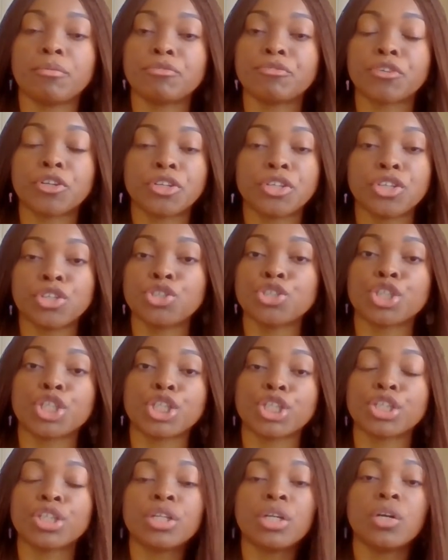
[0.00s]

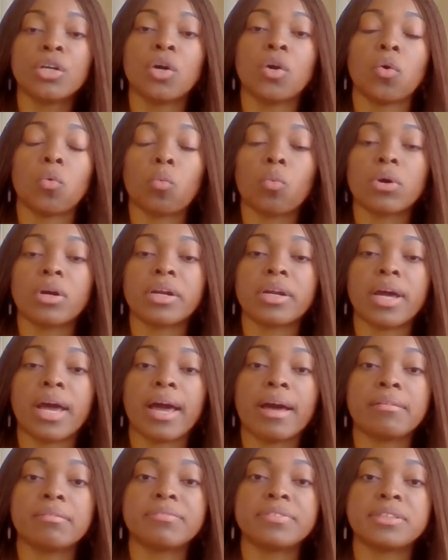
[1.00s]
furniture, we're gonna
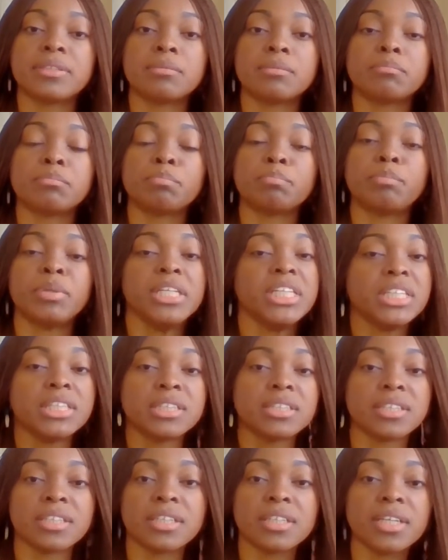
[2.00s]
have some
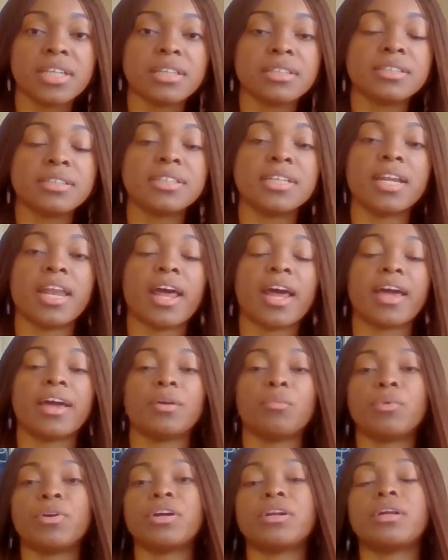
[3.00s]
pizza
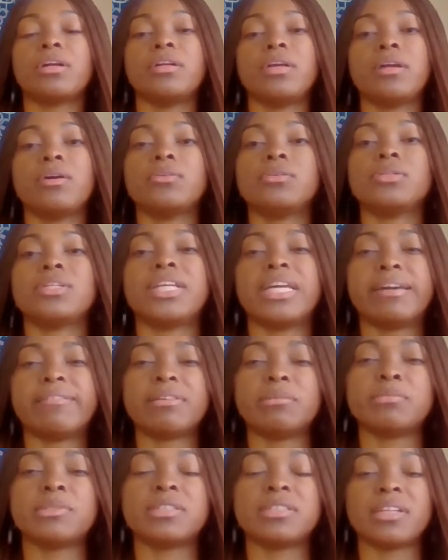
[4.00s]
tonight. We're gonna, give
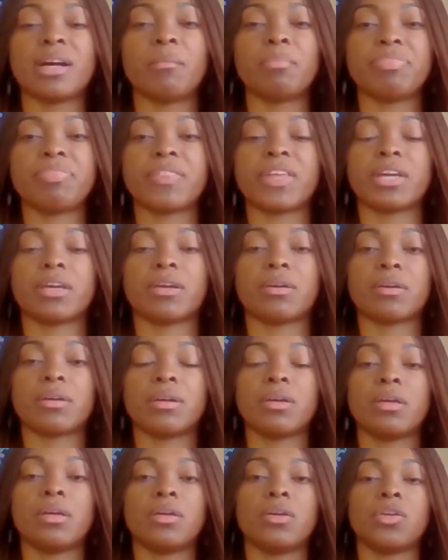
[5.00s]
them something.
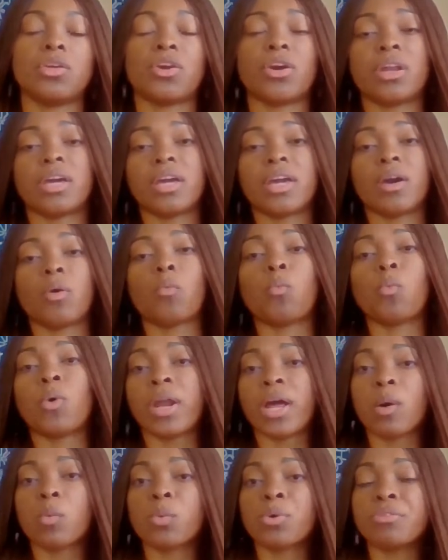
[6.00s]
You're gonna get 1
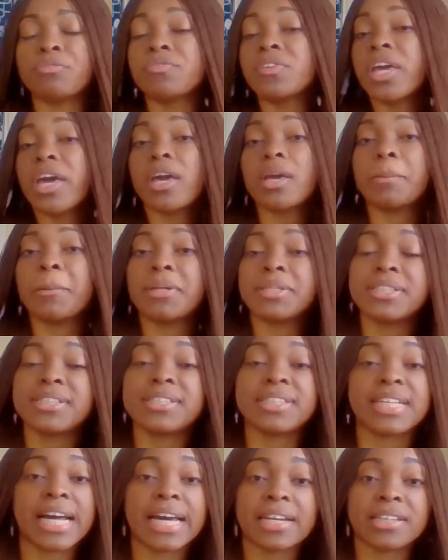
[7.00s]
hour of game on
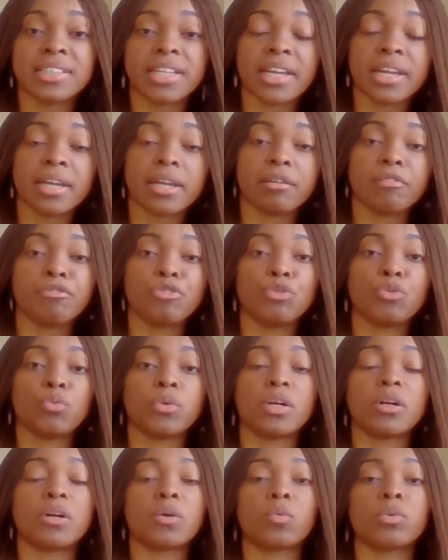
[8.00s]
Saturday if you
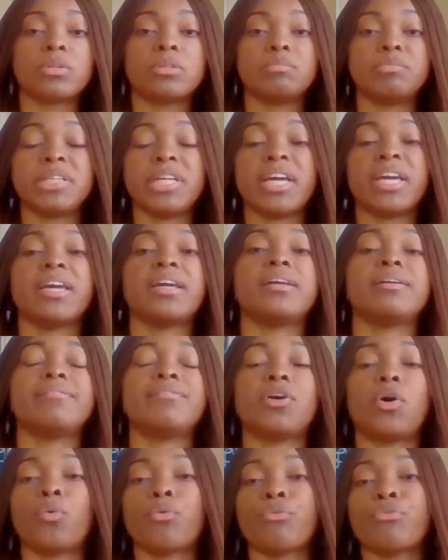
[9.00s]
are well
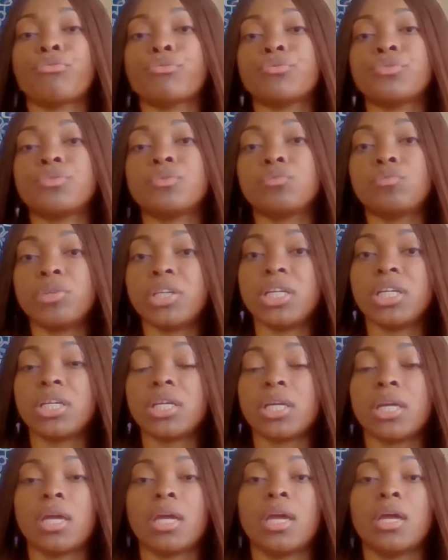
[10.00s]
behaved all through the
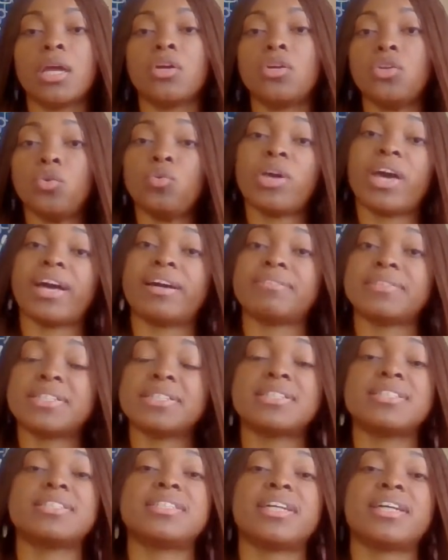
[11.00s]
week. You have
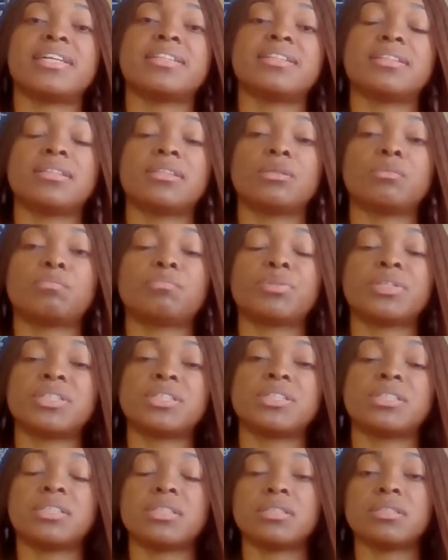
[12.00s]
to set the
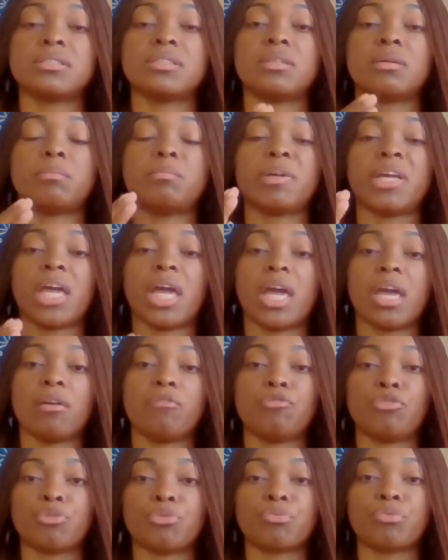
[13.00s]
precedence, the
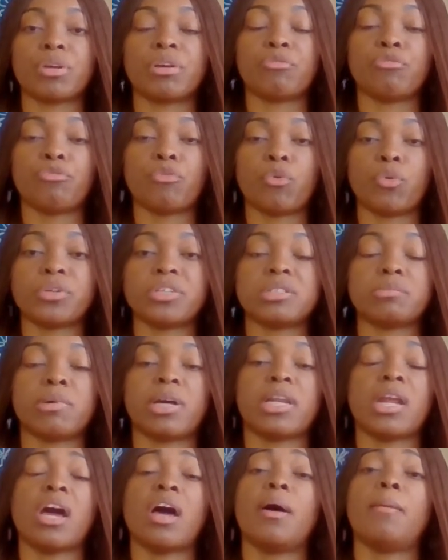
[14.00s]
behavior
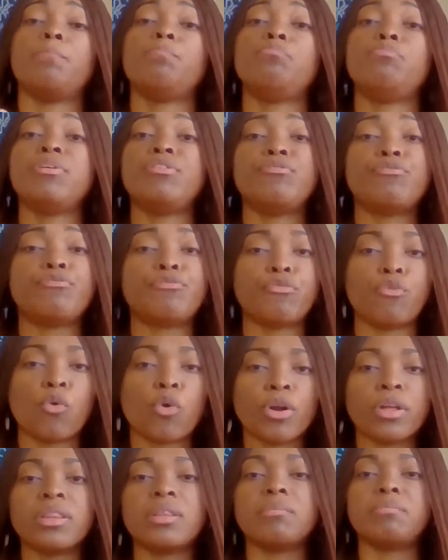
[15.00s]
reinforcement
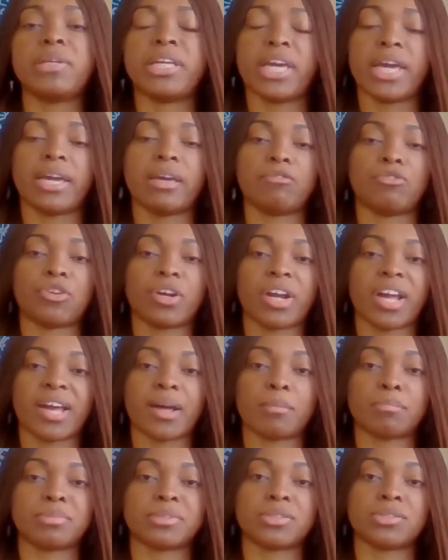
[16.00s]
before the behavior
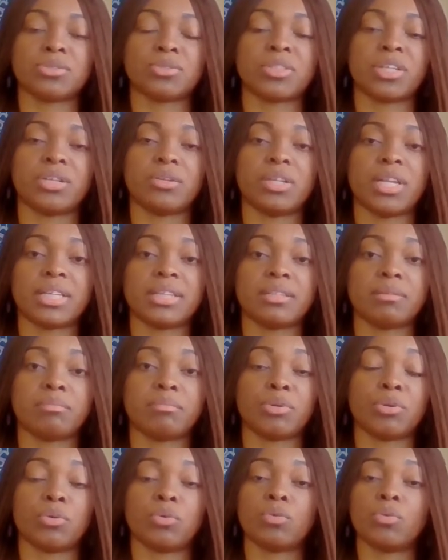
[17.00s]
happens, so that you let
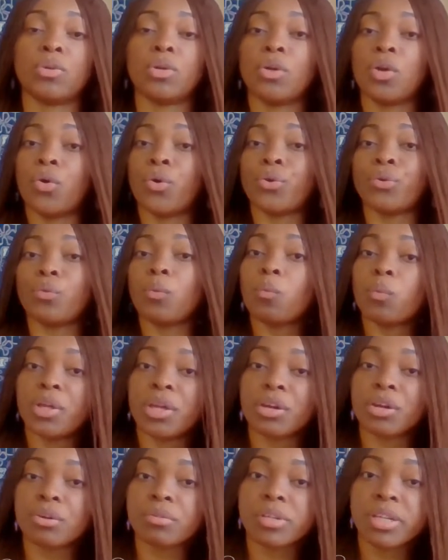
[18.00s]
them know,
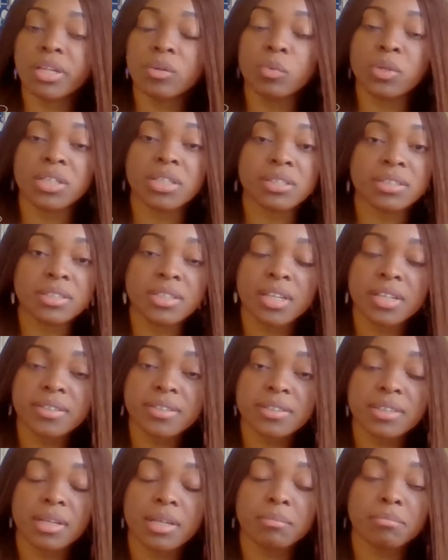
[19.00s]
we agreed, we
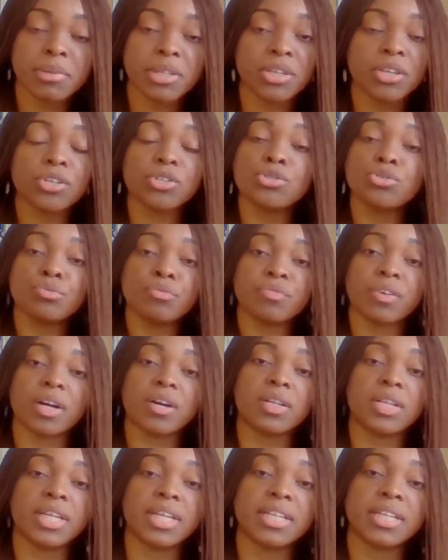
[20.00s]
discussed, and because you
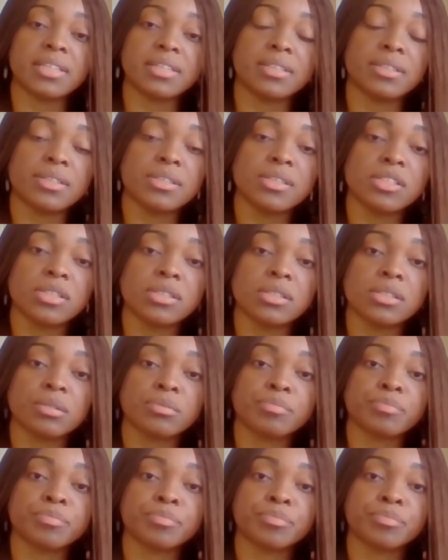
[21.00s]
violated this,